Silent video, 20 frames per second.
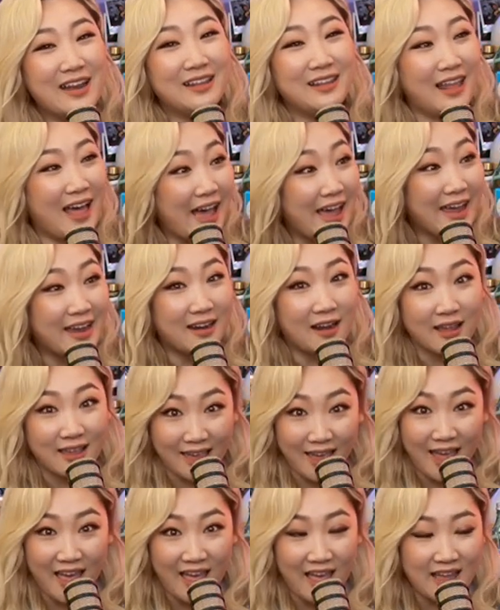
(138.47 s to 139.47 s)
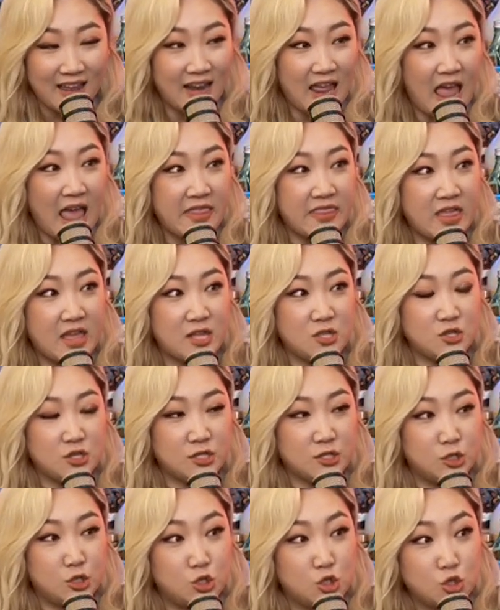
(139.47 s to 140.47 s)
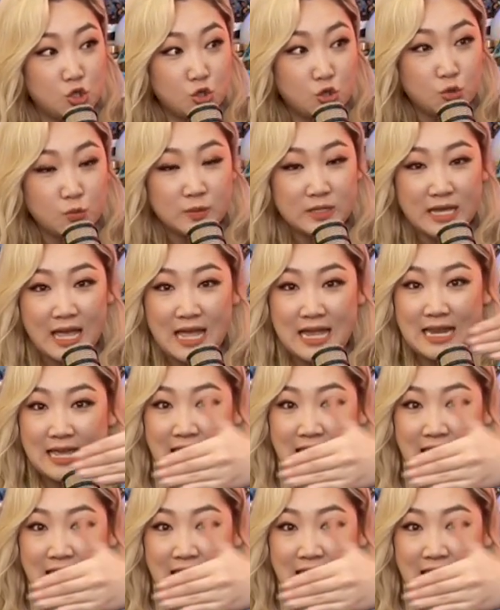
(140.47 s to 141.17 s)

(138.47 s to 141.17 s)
a light again and then just zoomed and